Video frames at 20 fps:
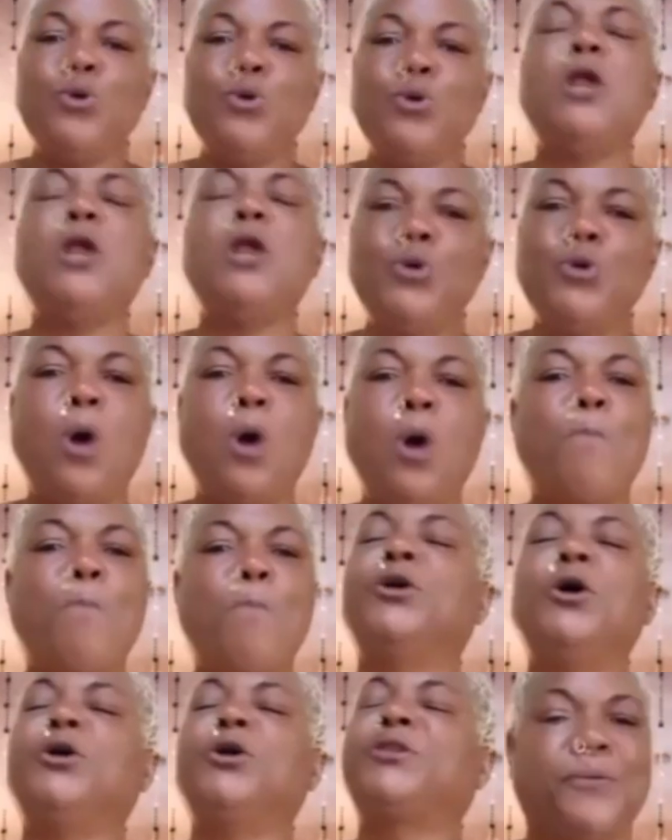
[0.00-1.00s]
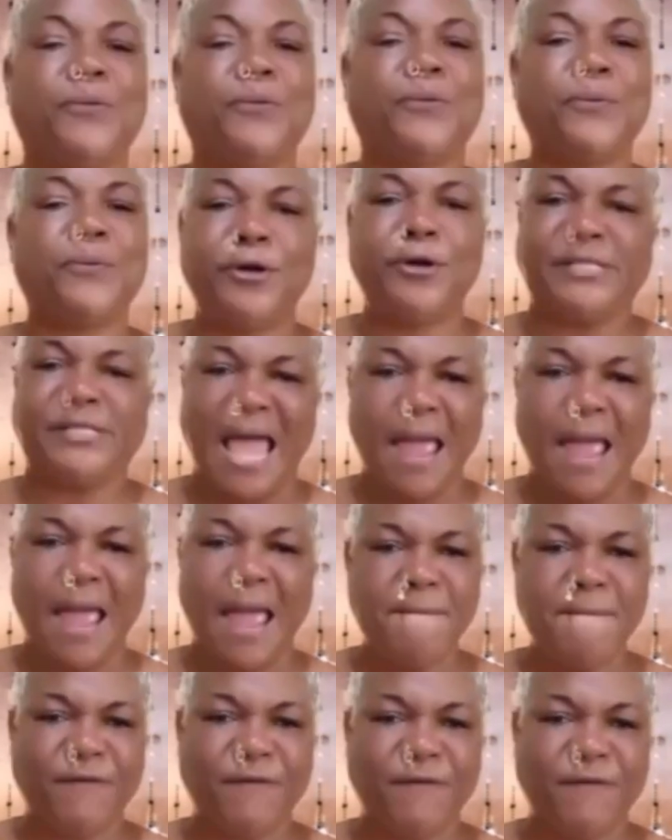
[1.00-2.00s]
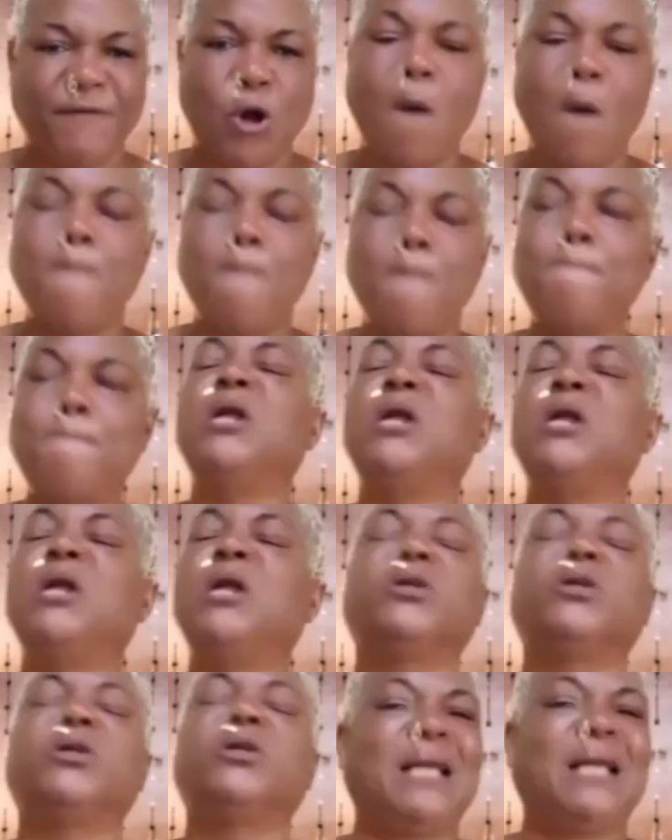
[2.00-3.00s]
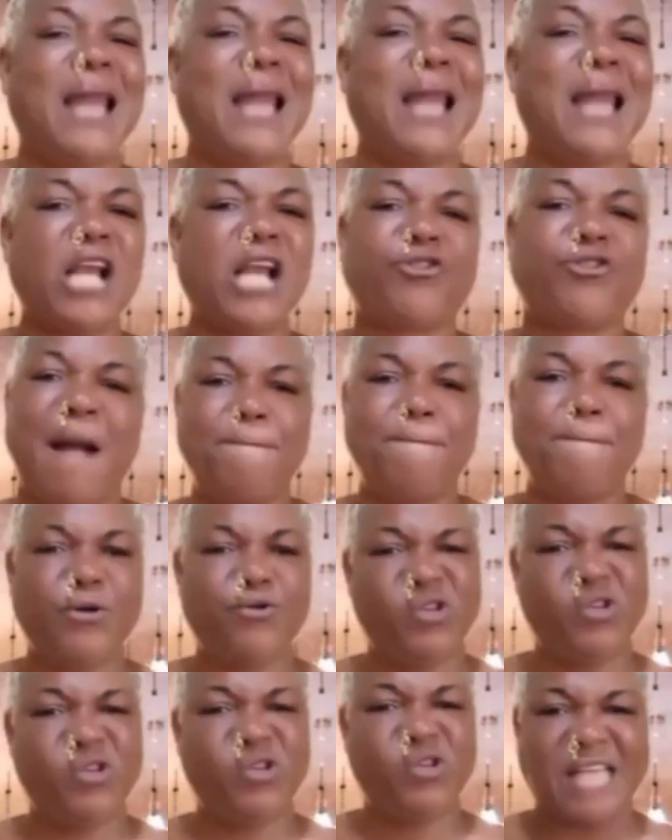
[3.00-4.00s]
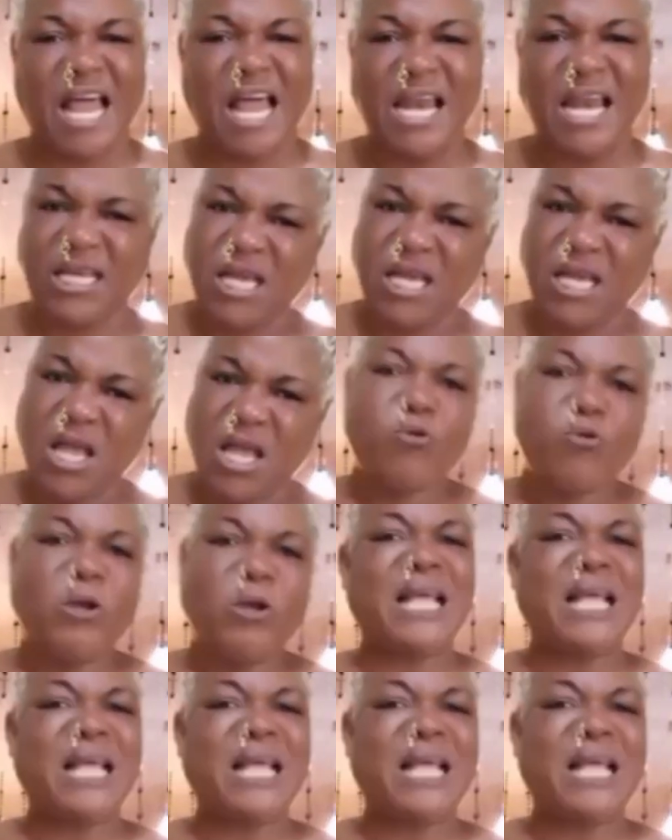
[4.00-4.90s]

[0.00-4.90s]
when you are blood clot words like me if you come blood clot cramp me, Rosealee.